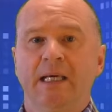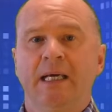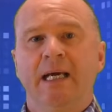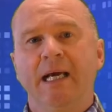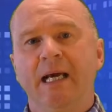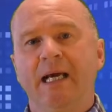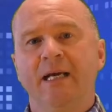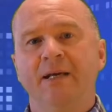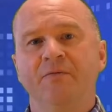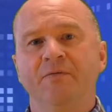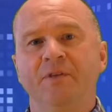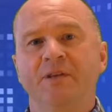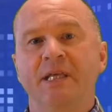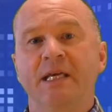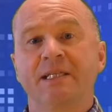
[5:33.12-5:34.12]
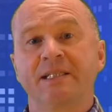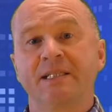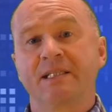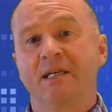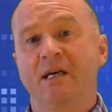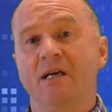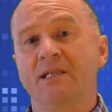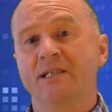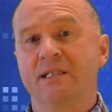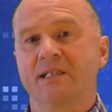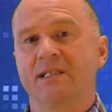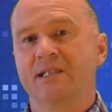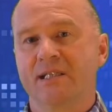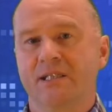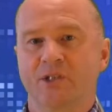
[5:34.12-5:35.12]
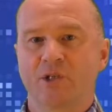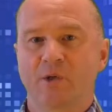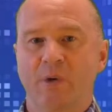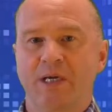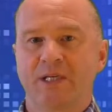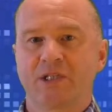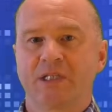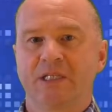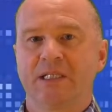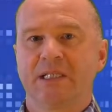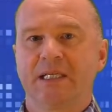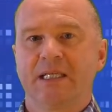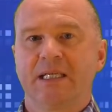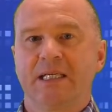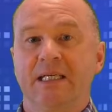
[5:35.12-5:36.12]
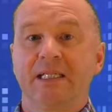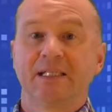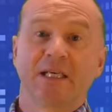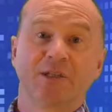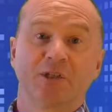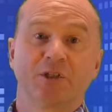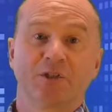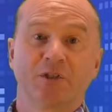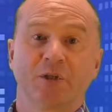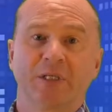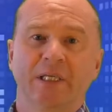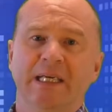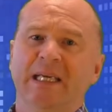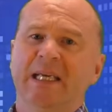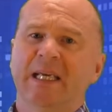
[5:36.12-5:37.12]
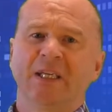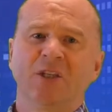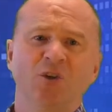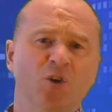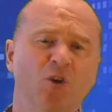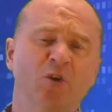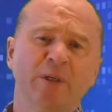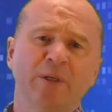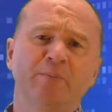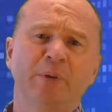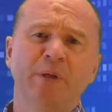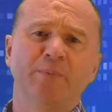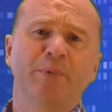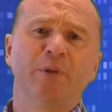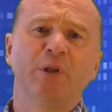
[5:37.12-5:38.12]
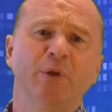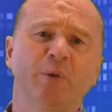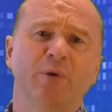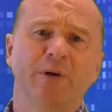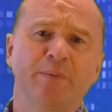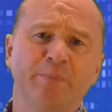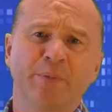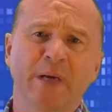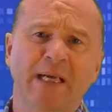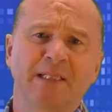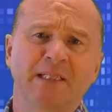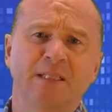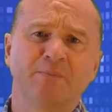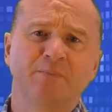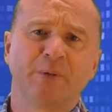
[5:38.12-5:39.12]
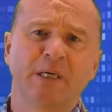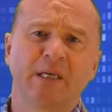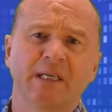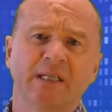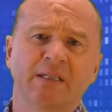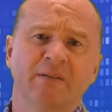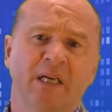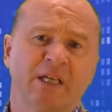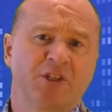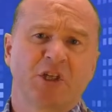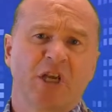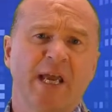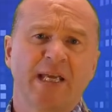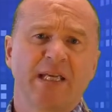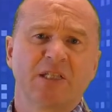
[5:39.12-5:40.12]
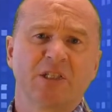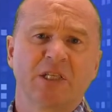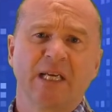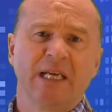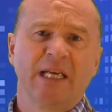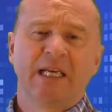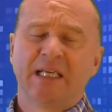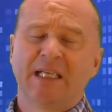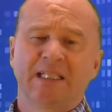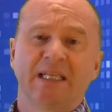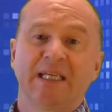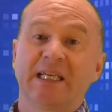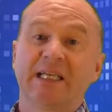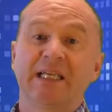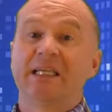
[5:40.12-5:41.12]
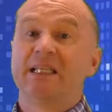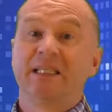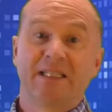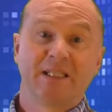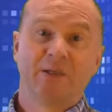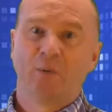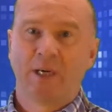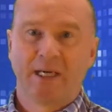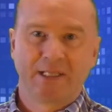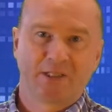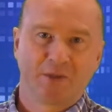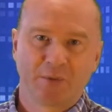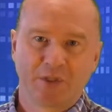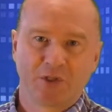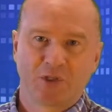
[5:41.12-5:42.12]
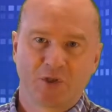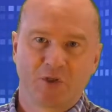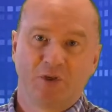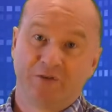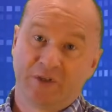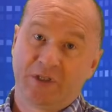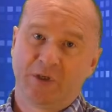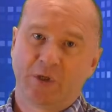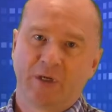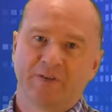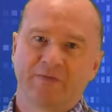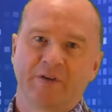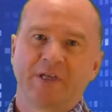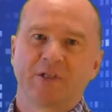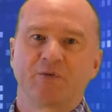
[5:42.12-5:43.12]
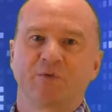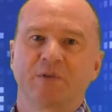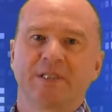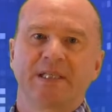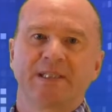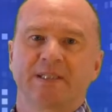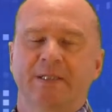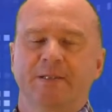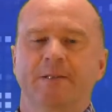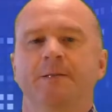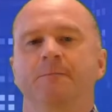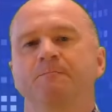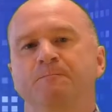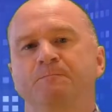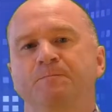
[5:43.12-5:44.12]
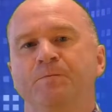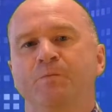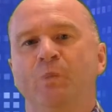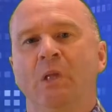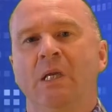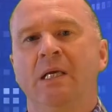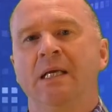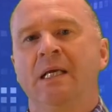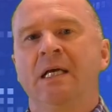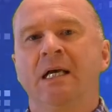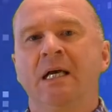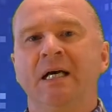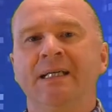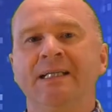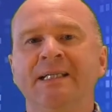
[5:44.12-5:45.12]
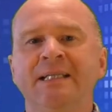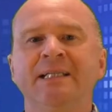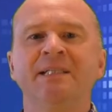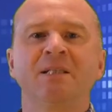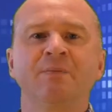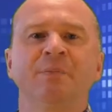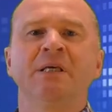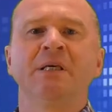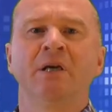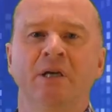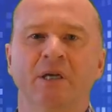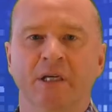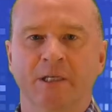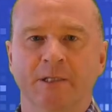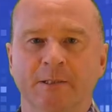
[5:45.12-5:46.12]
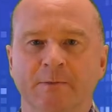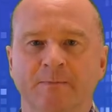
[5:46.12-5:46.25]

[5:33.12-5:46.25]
and that their starting situation is understood. Ignoring people who are impacted by a change is an easy way to ensure that you're going to face resistance. I need to be heard.